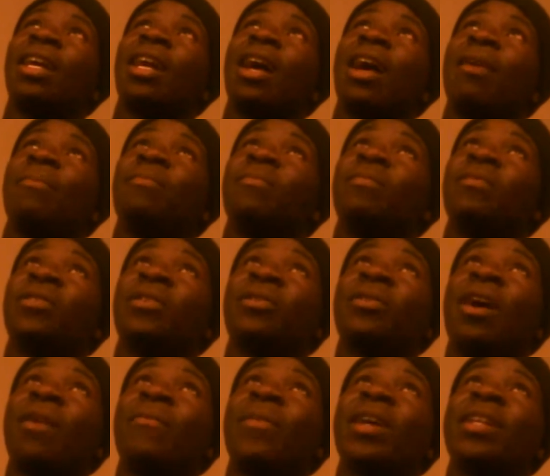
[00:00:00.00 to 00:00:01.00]
I'm you're
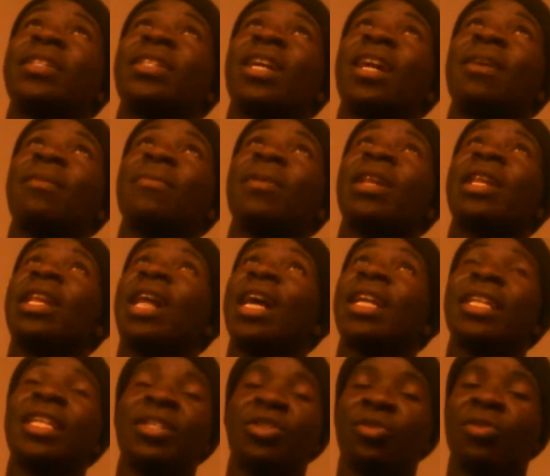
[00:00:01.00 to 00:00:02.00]
not my type, and
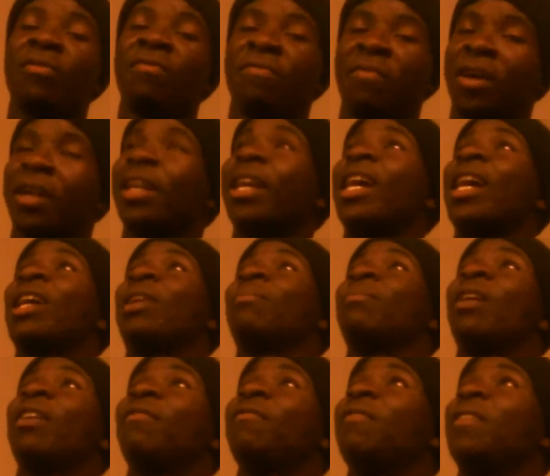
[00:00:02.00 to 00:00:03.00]
I need you to fuck out
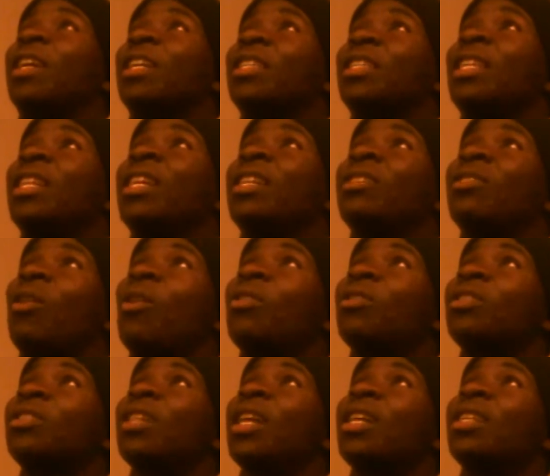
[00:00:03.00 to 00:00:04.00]
of my face. And as
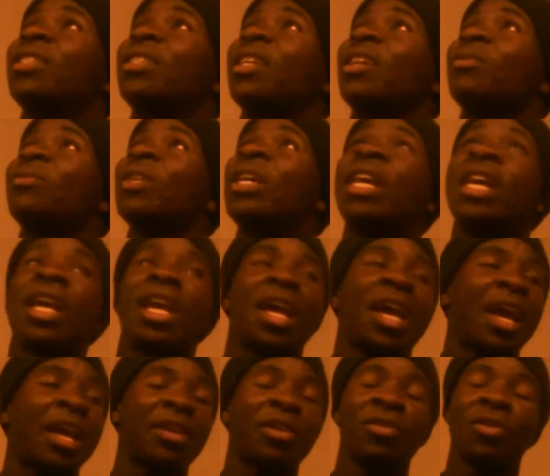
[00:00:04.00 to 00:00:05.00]
harsh as that sounds,
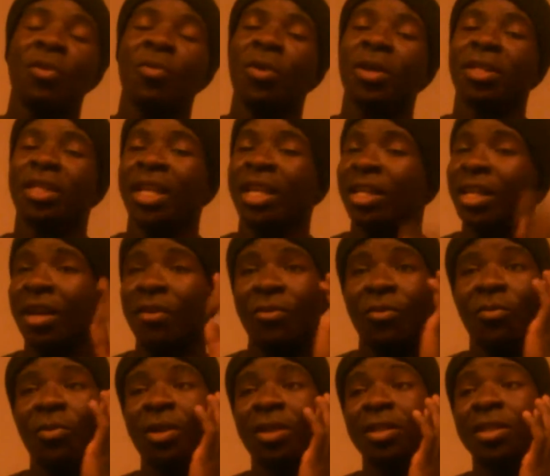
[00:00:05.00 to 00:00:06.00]
and you know what? They
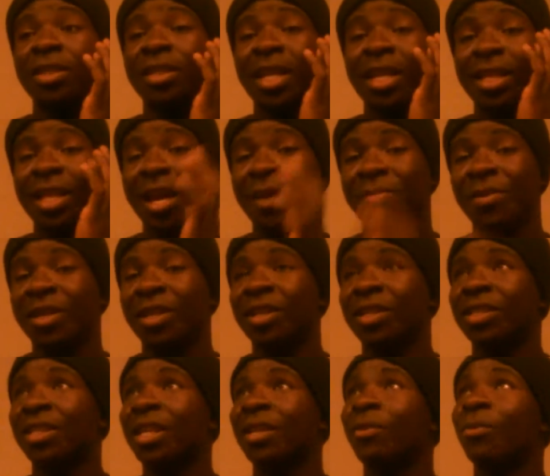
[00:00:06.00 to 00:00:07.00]
never want to say that
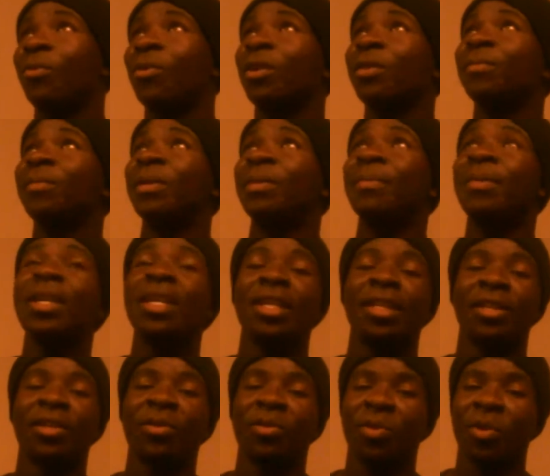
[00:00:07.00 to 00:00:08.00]
because they don't want to be
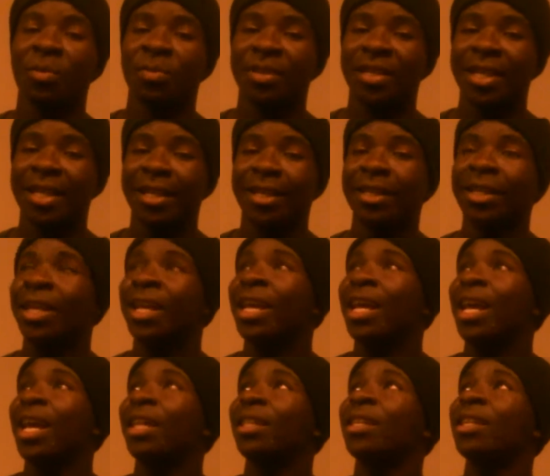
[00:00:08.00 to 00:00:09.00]
mean. You know what I'm saying?
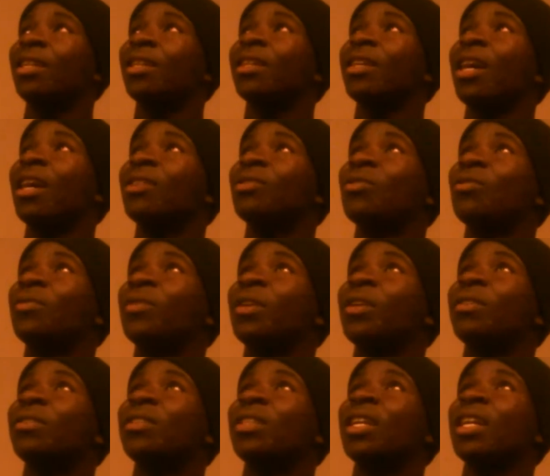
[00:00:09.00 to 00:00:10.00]
And then the guys over
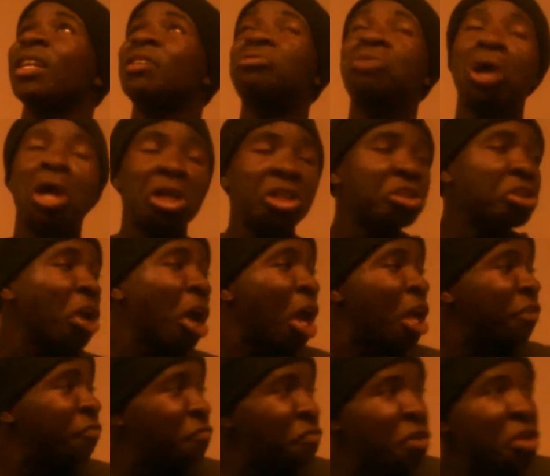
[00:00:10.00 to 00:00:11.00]
here saying, "Nice
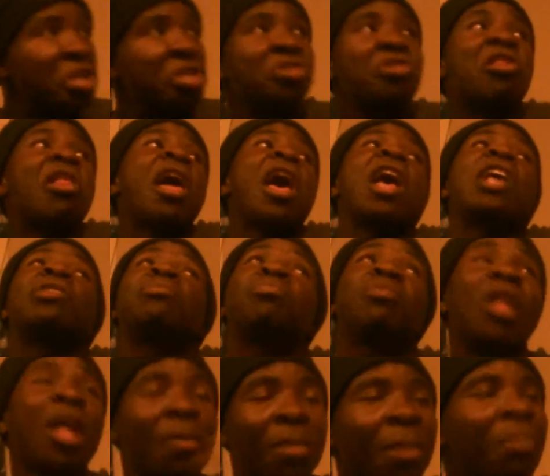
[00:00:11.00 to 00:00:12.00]
guys, finish last,"
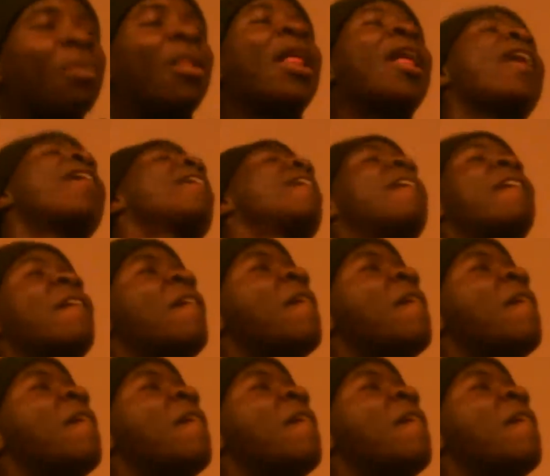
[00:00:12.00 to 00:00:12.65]
blah blah blah.